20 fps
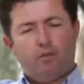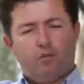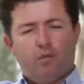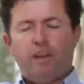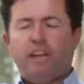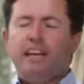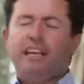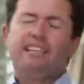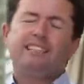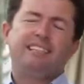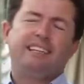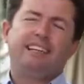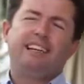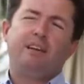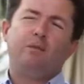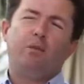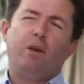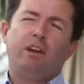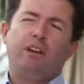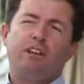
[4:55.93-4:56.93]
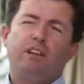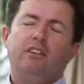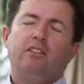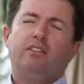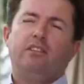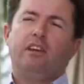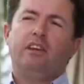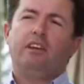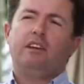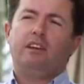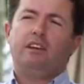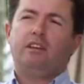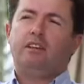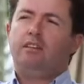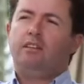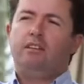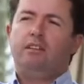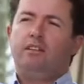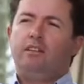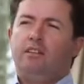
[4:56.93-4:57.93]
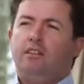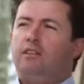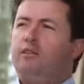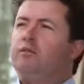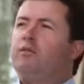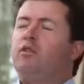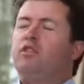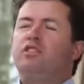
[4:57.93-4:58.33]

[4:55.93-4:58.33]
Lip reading: Realistically, when do you think the